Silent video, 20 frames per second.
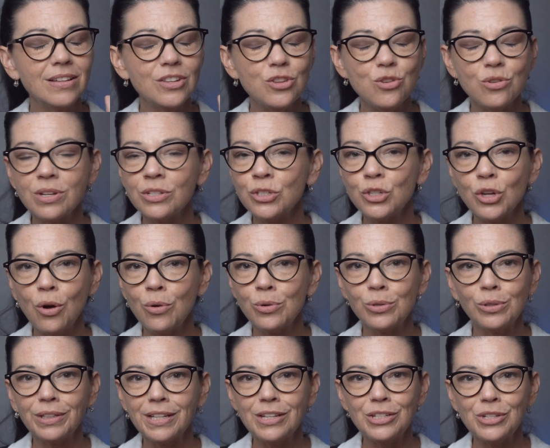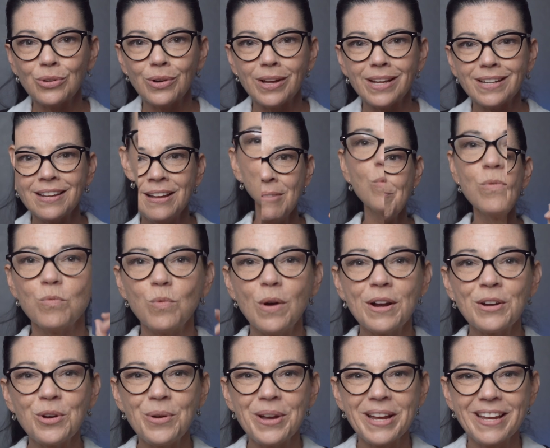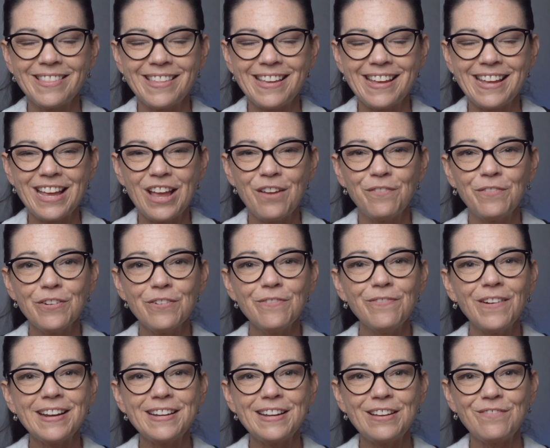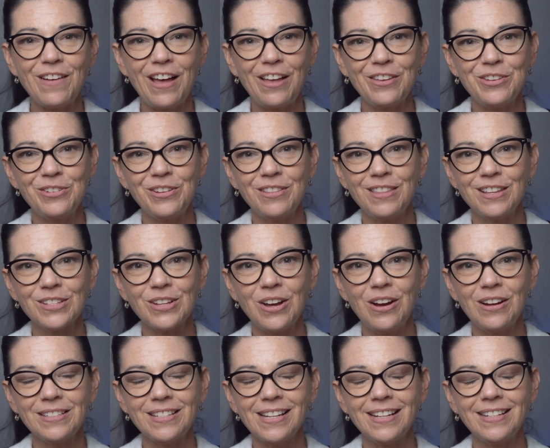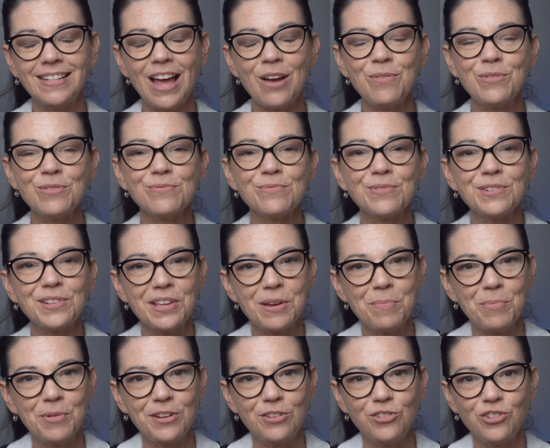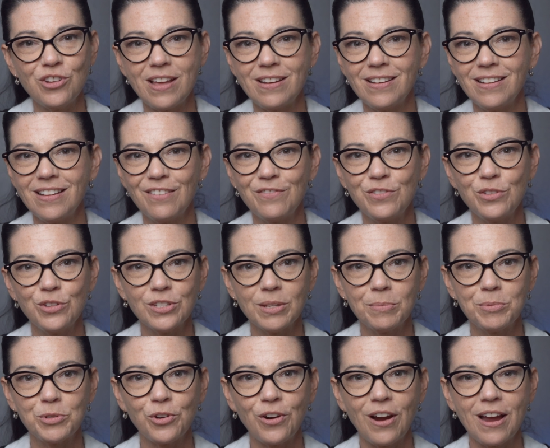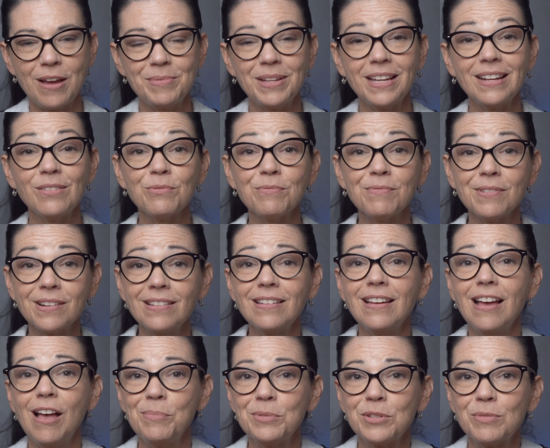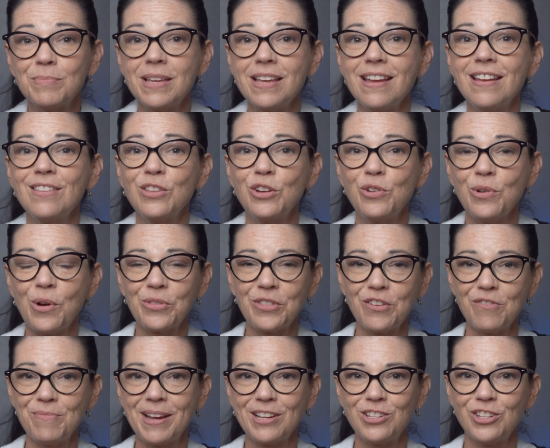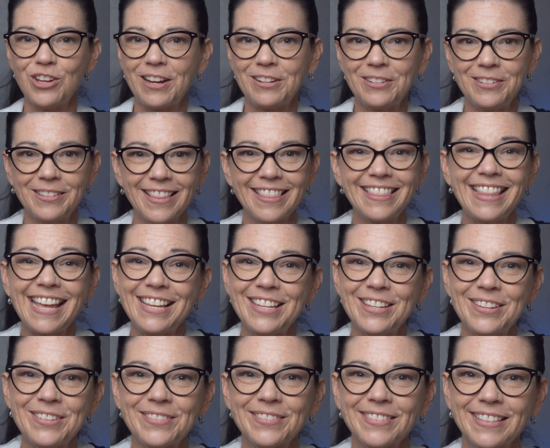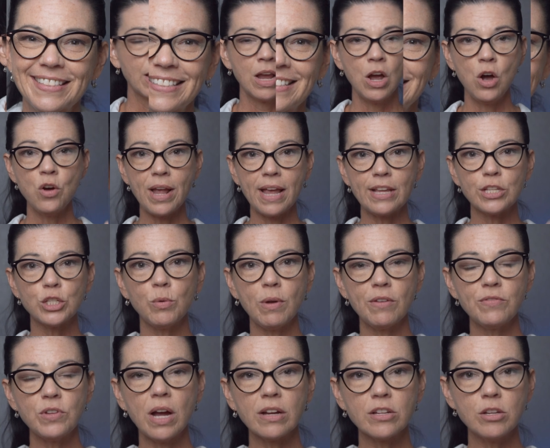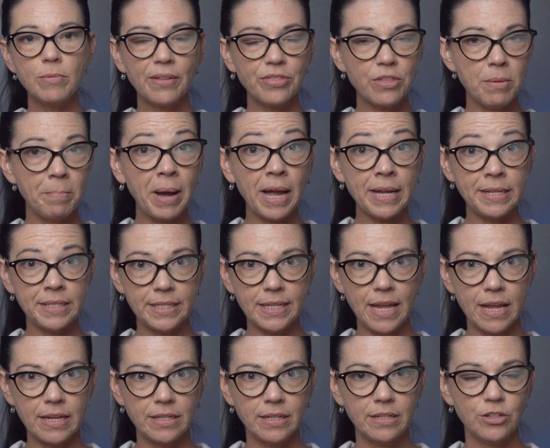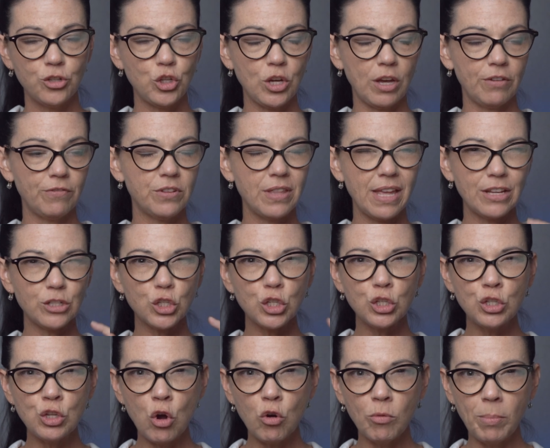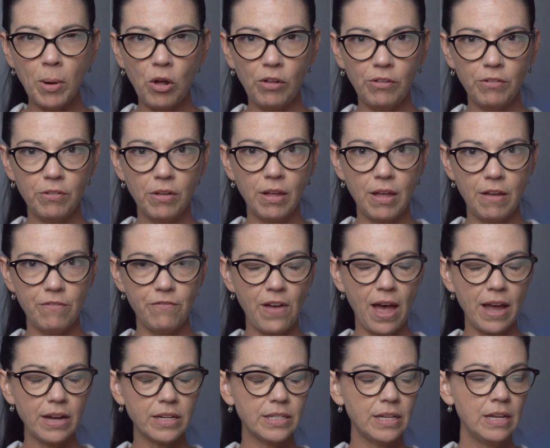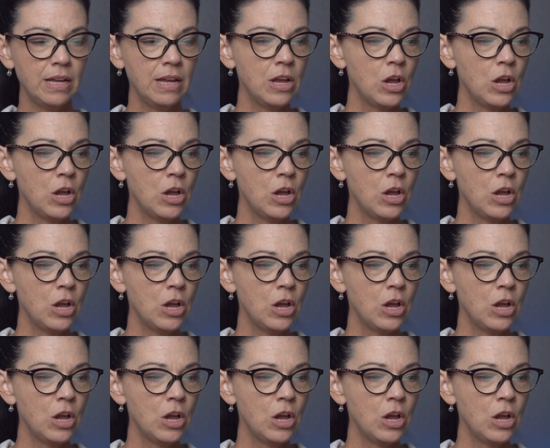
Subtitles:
you can totally do it. One quick thing, if you're finding value to this content, I would really appreciate it if you subscribed. It really helps me in the growth of my channel. Thank you. Okay, so we've talked about the mindset shift, that snowball effect.